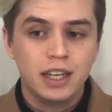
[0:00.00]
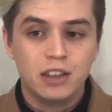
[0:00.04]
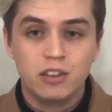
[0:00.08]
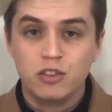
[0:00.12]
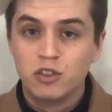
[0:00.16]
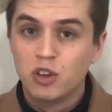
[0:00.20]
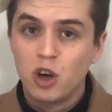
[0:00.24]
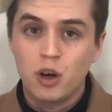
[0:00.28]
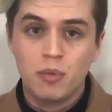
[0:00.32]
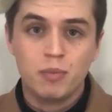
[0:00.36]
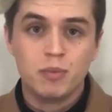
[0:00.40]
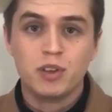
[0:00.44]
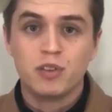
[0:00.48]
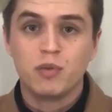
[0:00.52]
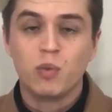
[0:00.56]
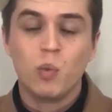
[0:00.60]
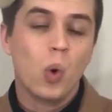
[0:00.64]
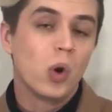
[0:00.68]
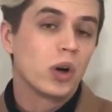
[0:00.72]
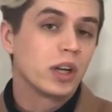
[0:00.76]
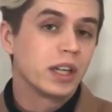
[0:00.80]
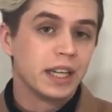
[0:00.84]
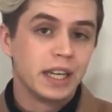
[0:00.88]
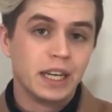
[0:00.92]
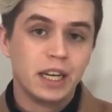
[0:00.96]
in terms of
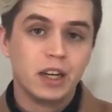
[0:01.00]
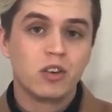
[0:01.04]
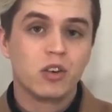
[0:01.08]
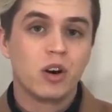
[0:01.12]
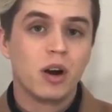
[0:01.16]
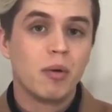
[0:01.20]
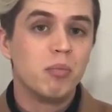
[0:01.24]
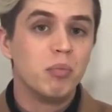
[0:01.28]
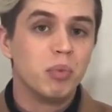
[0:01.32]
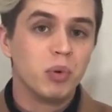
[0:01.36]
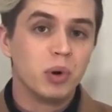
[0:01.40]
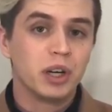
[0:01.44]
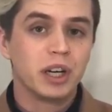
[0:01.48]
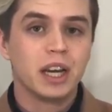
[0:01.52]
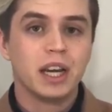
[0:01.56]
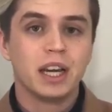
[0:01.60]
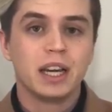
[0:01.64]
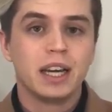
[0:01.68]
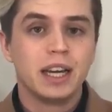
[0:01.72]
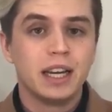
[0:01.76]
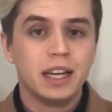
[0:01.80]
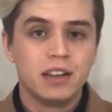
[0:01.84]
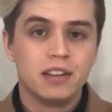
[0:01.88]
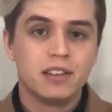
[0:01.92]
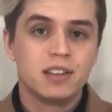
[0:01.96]
what gear I'm
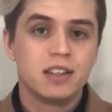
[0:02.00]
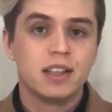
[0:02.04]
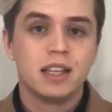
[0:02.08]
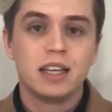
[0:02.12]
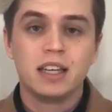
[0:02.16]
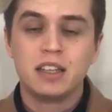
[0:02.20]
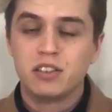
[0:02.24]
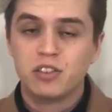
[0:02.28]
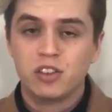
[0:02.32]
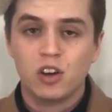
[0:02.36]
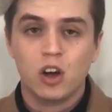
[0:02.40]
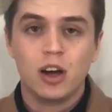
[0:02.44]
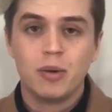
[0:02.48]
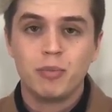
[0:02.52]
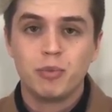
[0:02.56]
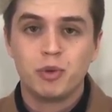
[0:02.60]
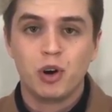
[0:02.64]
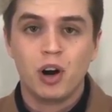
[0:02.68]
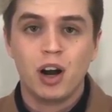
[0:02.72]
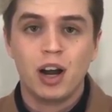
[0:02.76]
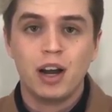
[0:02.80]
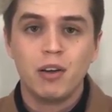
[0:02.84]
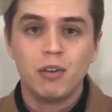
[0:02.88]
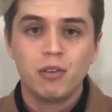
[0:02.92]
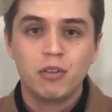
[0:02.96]
bringing into these time
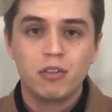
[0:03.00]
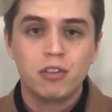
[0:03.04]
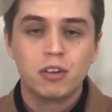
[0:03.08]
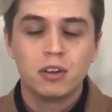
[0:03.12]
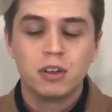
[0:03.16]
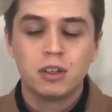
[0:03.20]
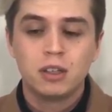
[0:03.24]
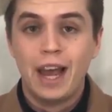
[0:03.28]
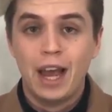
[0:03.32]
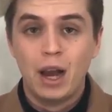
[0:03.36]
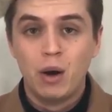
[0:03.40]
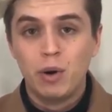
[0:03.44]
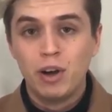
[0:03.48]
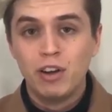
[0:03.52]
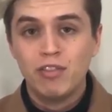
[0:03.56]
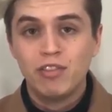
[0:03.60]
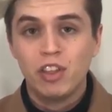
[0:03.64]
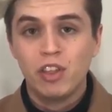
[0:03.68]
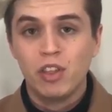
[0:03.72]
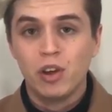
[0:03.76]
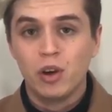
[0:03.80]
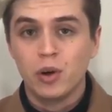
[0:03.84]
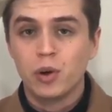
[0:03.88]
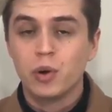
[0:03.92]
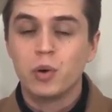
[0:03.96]
trials. However,
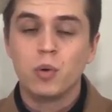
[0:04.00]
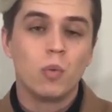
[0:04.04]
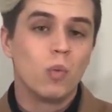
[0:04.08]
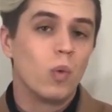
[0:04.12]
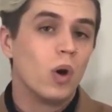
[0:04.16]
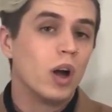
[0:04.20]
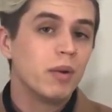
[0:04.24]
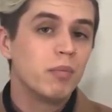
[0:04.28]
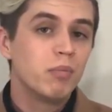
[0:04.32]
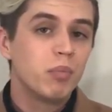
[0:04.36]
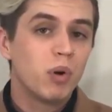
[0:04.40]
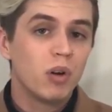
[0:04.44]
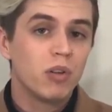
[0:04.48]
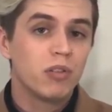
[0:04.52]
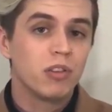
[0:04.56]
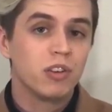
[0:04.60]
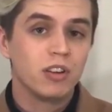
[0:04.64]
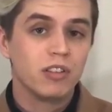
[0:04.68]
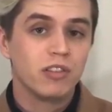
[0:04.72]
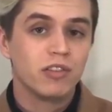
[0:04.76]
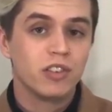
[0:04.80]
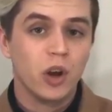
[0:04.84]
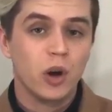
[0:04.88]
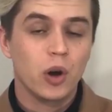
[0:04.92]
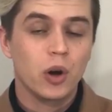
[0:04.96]
though, one
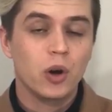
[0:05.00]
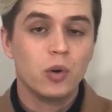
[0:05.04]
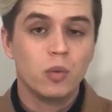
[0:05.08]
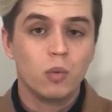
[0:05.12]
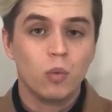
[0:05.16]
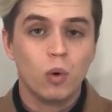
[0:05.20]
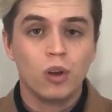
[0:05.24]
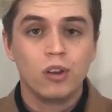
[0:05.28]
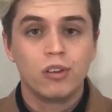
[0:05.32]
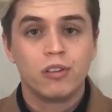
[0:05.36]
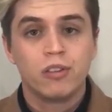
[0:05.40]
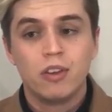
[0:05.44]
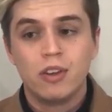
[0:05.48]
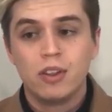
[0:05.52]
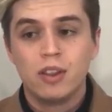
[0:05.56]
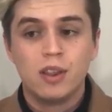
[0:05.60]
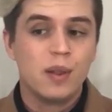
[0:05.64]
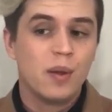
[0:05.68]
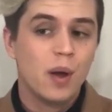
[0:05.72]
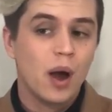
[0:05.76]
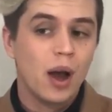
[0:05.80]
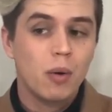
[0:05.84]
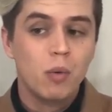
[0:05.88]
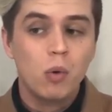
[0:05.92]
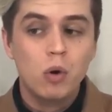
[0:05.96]
positive note was that
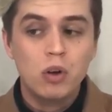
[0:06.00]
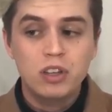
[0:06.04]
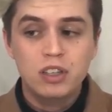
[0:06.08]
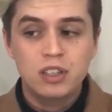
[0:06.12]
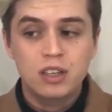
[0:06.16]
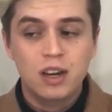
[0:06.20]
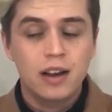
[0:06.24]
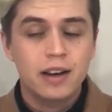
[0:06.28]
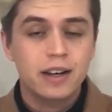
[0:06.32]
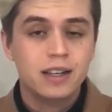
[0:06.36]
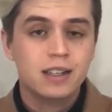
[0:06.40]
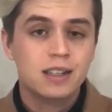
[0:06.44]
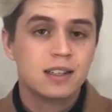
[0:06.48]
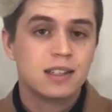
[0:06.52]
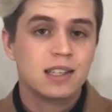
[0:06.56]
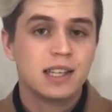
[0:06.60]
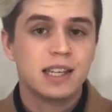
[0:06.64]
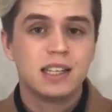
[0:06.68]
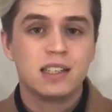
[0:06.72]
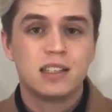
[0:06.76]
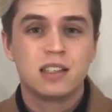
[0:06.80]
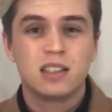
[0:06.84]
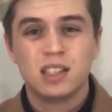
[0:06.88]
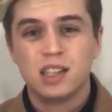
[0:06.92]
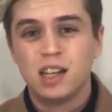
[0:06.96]
I was starting to
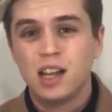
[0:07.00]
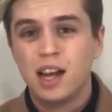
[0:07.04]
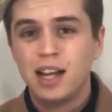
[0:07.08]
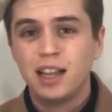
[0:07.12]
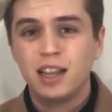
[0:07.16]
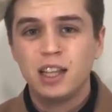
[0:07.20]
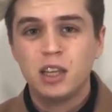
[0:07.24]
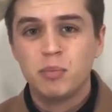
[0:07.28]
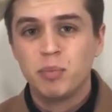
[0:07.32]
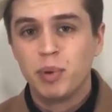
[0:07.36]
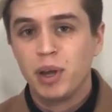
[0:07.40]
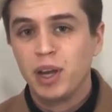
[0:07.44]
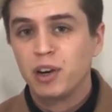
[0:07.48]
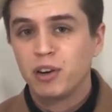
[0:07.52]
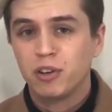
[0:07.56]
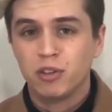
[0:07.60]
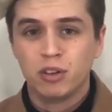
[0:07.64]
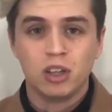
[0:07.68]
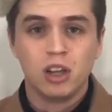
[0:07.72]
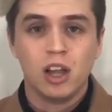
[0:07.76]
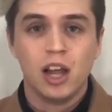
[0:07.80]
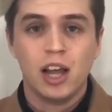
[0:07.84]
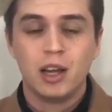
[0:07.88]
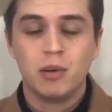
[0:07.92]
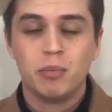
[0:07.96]
see slightly better
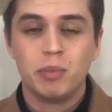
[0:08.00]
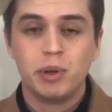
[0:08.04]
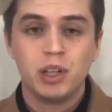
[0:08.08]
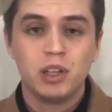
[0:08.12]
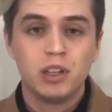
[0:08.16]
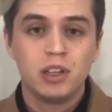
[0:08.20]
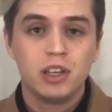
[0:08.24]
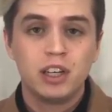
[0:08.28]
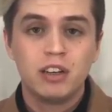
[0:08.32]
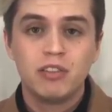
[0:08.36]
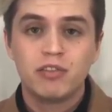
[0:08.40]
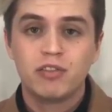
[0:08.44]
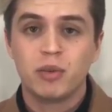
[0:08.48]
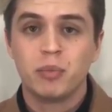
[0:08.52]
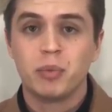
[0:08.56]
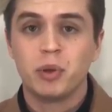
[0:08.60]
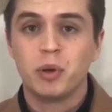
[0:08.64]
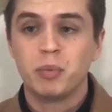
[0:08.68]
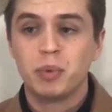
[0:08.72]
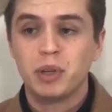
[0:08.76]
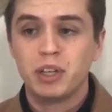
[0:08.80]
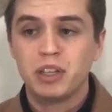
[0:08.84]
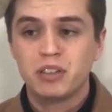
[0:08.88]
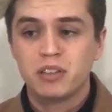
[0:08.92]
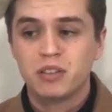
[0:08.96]
reliability from the
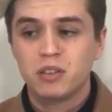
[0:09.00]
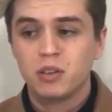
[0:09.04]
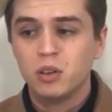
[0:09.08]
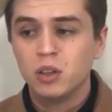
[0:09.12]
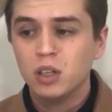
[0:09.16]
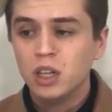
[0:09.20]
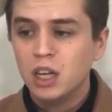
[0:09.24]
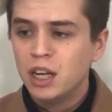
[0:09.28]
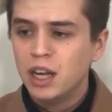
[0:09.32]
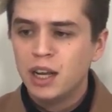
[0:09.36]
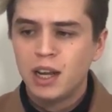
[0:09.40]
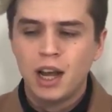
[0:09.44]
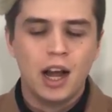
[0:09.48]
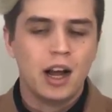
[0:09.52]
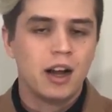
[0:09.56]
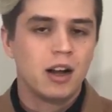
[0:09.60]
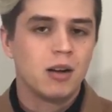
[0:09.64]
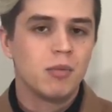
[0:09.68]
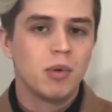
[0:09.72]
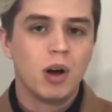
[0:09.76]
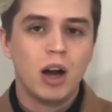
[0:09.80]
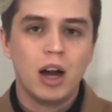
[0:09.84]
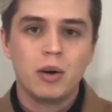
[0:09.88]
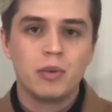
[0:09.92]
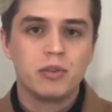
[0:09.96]
pistol.
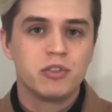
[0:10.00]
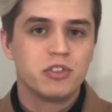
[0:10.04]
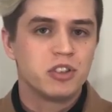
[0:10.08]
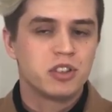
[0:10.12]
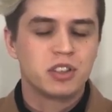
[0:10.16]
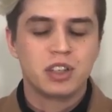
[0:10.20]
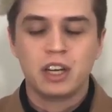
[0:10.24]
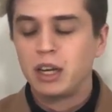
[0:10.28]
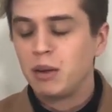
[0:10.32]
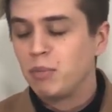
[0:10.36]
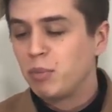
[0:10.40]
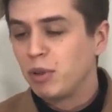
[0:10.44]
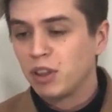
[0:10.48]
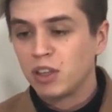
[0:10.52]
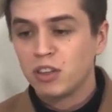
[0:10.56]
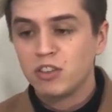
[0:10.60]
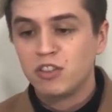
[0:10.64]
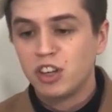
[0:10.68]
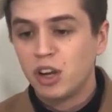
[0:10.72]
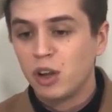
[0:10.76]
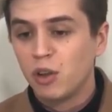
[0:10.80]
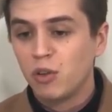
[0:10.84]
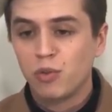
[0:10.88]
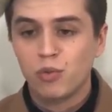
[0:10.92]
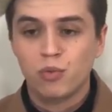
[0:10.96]
Um, I was just keeping the
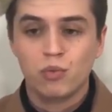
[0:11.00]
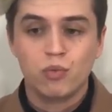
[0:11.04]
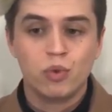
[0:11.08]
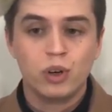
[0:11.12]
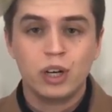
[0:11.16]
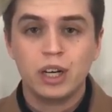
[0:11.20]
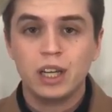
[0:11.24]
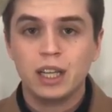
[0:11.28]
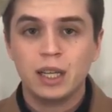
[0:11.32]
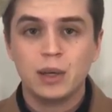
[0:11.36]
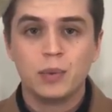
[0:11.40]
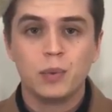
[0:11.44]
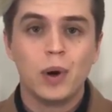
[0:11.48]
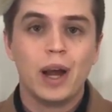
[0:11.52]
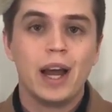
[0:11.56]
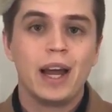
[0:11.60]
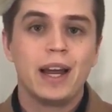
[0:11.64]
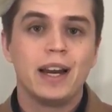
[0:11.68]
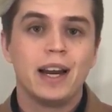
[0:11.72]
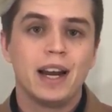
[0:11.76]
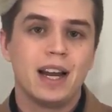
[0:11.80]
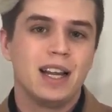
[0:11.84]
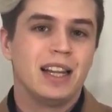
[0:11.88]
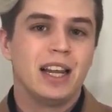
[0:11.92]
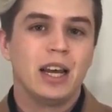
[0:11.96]
gels really
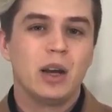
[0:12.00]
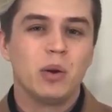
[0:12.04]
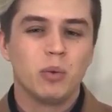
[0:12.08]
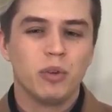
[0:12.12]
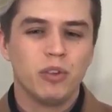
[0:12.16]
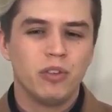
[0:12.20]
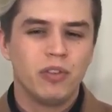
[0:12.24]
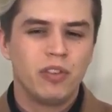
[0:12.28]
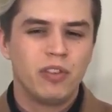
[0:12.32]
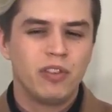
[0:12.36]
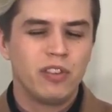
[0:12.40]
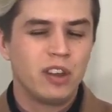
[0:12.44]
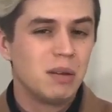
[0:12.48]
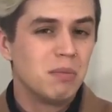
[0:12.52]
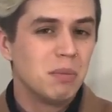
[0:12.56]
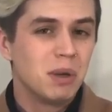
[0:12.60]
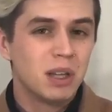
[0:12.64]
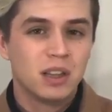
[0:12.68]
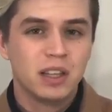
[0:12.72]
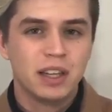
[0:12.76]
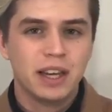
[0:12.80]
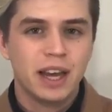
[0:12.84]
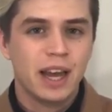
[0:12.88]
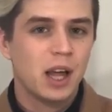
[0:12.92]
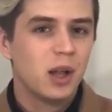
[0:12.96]
wet, and that was
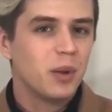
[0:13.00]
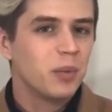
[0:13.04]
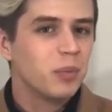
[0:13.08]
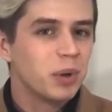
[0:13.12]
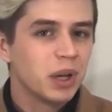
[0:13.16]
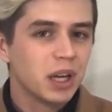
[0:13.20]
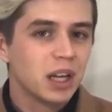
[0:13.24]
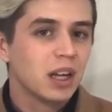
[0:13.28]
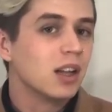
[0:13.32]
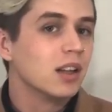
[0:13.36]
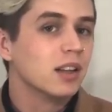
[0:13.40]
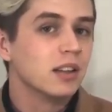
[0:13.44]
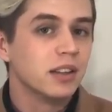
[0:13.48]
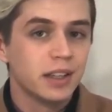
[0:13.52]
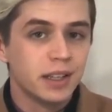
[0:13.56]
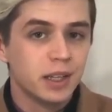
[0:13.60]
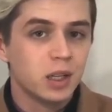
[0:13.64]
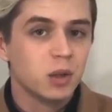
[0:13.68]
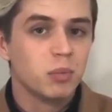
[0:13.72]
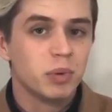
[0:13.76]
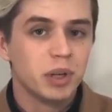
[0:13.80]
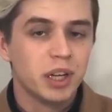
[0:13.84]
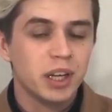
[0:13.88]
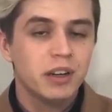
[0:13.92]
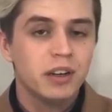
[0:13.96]
seemingly helping a
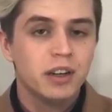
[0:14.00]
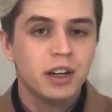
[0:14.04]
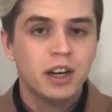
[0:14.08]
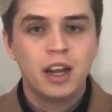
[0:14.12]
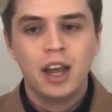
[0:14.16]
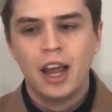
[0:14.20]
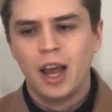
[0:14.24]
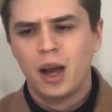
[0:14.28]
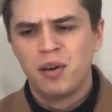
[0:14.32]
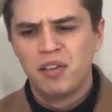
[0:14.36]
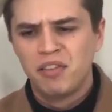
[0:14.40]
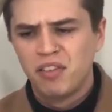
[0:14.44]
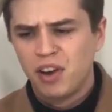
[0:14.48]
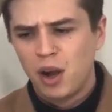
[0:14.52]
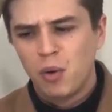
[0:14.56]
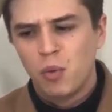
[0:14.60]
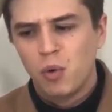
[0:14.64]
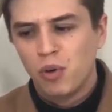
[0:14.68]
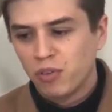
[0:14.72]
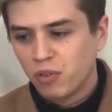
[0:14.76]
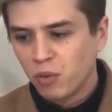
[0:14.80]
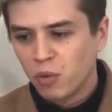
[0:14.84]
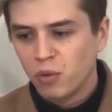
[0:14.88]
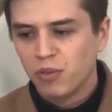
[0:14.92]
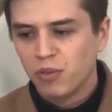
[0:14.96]
little bit. However, I was